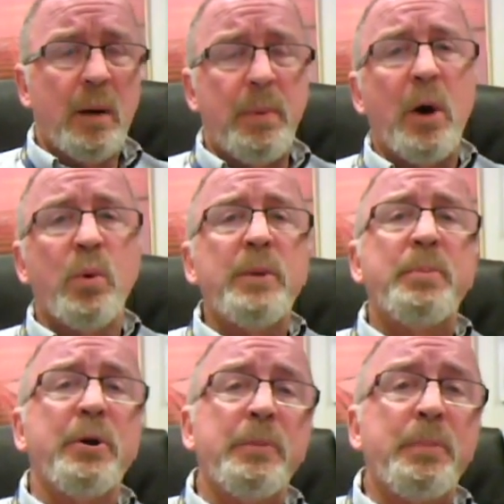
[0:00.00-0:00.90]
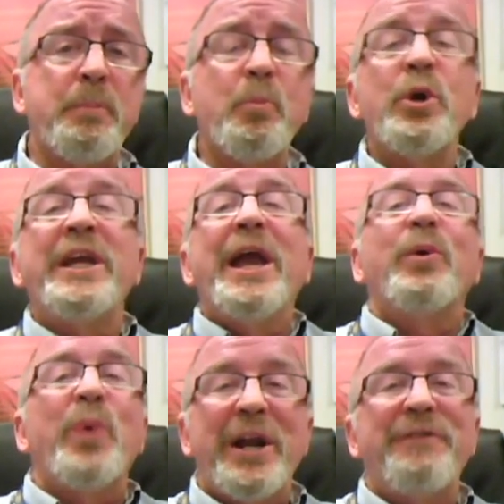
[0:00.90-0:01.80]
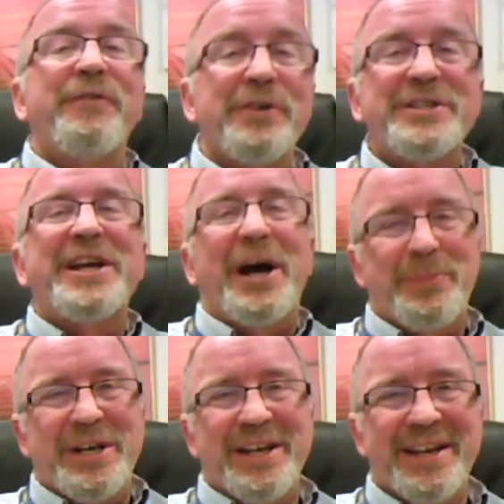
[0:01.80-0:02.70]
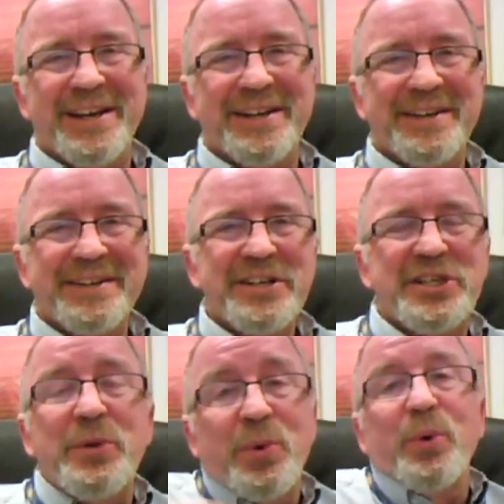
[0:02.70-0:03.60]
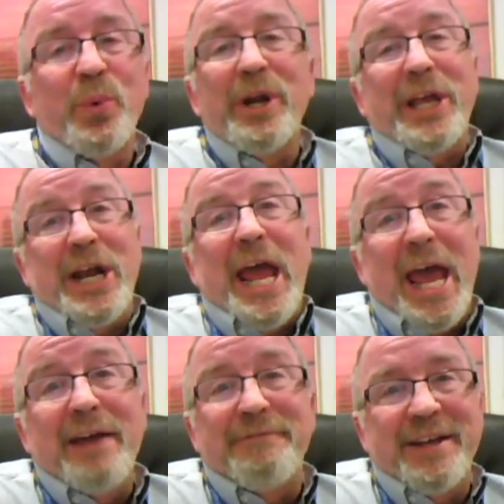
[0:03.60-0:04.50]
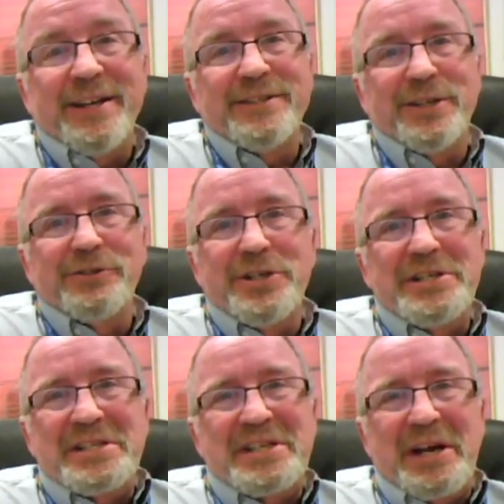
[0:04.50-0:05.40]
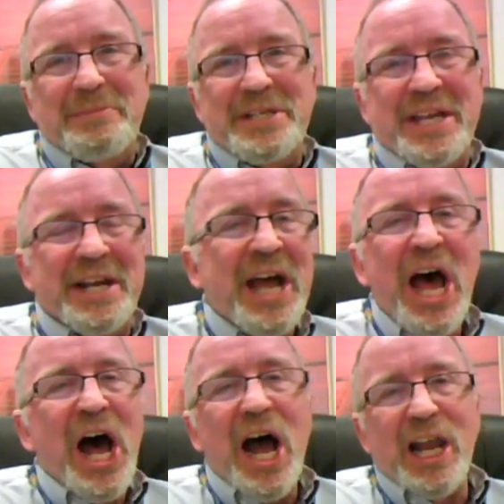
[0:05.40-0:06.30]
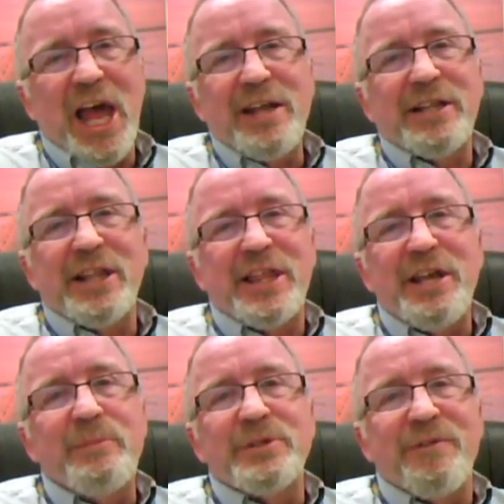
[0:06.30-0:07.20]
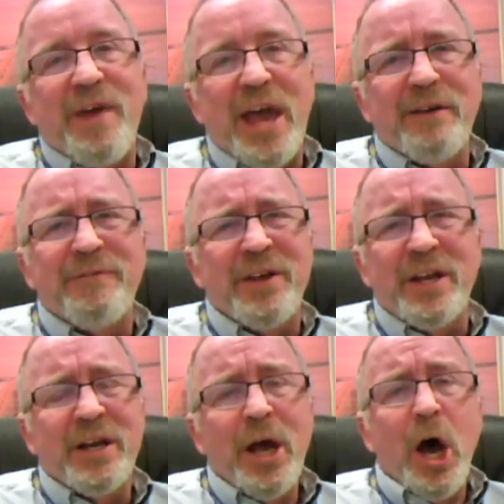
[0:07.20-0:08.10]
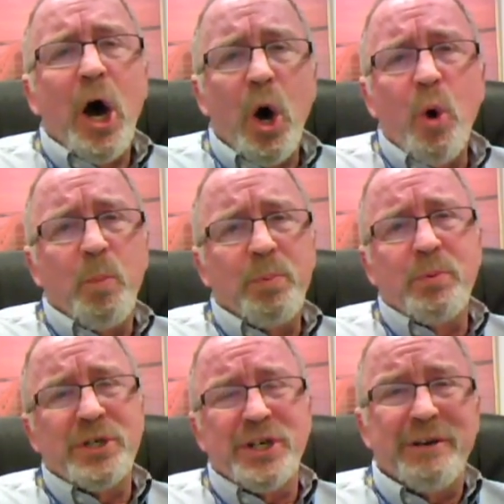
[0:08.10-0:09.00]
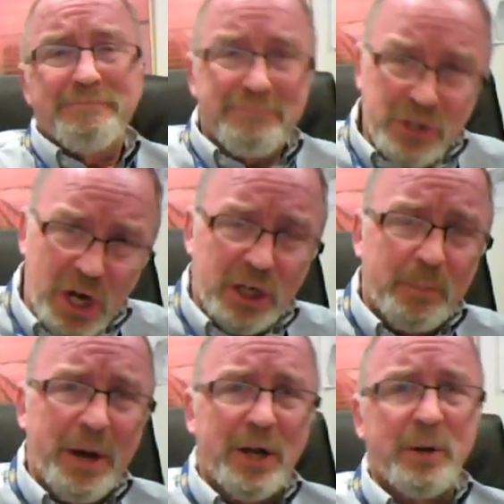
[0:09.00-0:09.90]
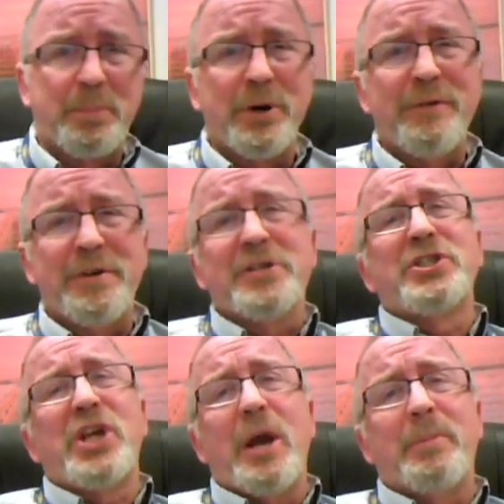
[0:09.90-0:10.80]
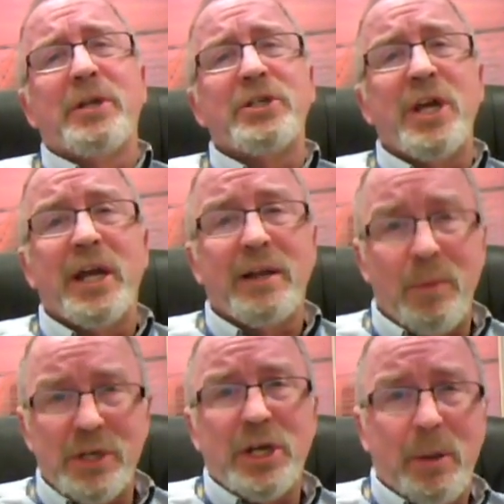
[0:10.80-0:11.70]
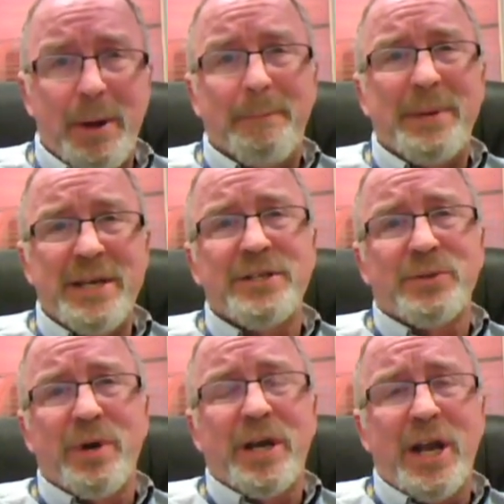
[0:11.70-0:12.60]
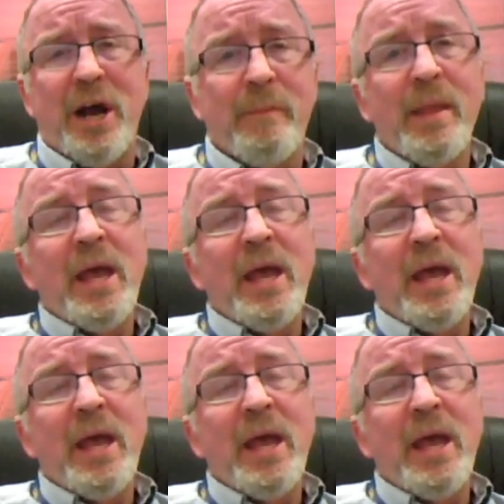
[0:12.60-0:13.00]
but we pre- we get ready for his coming again. You see, we're really in Advent until Jesus comes again. I like the themes of Advent hope, which I talked about in a previous chaplain chat. I want to talk about peace right now.